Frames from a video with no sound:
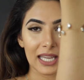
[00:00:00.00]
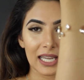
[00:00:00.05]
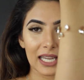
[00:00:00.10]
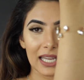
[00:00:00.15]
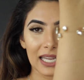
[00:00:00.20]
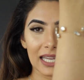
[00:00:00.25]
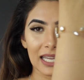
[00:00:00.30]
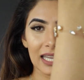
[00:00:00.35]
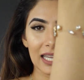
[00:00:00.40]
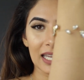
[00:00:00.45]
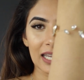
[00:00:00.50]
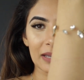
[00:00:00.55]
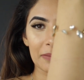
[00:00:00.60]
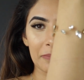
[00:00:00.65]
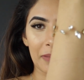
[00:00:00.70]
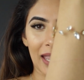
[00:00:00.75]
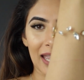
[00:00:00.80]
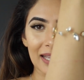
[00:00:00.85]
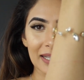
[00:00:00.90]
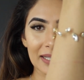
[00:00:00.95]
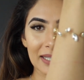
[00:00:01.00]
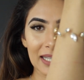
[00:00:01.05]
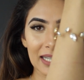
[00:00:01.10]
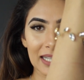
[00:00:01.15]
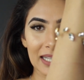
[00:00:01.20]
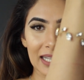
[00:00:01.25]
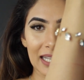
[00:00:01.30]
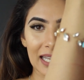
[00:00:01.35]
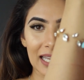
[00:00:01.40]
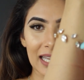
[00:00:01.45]
it
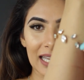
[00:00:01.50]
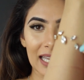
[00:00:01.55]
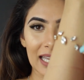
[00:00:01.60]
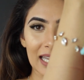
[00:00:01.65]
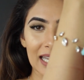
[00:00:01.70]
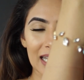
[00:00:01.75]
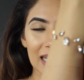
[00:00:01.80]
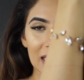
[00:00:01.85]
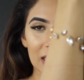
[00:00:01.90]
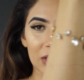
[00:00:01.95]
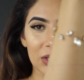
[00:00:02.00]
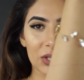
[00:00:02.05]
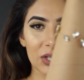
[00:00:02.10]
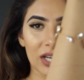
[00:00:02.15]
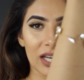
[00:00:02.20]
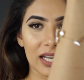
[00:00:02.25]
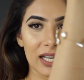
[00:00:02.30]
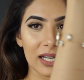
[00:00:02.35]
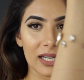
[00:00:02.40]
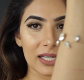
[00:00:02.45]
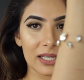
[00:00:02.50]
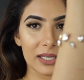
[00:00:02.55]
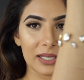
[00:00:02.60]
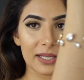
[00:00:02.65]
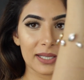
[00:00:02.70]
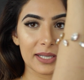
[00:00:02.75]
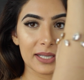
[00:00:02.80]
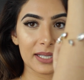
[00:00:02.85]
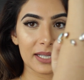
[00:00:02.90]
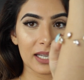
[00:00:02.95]
basically is
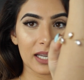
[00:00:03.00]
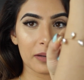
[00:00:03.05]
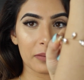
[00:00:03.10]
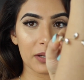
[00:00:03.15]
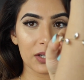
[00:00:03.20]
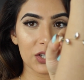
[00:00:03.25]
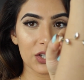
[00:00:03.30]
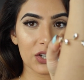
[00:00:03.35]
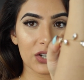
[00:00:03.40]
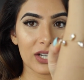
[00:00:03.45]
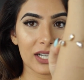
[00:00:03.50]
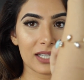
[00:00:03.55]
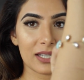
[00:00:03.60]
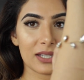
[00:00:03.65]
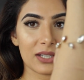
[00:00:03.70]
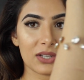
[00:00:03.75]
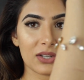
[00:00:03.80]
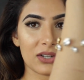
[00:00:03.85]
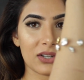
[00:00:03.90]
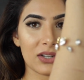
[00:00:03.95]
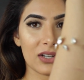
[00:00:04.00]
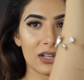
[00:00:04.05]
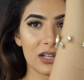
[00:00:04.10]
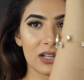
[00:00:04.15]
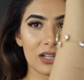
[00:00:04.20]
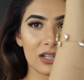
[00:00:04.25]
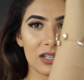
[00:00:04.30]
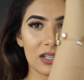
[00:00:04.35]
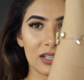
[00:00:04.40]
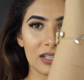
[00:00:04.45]
just a bunch of
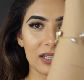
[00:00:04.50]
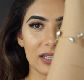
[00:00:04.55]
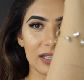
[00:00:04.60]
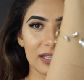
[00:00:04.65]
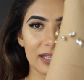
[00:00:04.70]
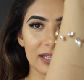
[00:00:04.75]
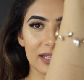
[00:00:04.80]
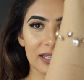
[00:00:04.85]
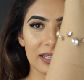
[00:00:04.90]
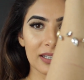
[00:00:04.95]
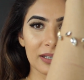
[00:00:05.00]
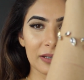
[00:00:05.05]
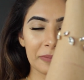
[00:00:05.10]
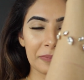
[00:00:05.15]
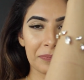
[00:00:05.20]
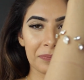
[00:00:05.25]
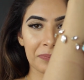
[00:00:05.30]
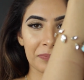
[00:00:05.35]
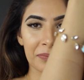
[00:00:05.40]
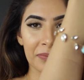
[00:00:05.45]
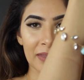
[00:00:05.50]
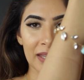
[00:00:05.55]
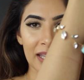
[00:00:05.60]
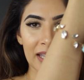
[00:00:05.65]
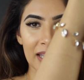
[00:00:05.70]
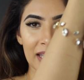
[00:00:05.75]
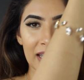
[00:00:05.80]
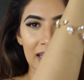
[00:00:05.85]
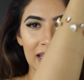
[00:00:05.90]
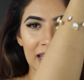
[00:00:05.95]
crystals.
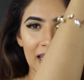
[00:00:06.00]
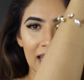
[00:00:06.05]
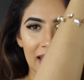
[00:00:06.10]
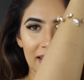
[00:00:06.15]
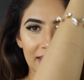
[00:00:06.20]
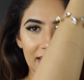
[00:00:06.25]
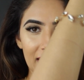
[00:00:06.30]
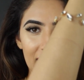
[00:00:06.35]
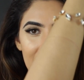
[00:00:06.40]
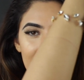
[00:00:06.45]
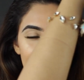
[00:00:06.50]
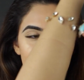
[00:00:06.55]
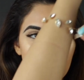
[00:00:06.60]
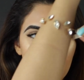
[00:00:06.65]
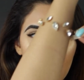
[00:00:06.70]
And then it's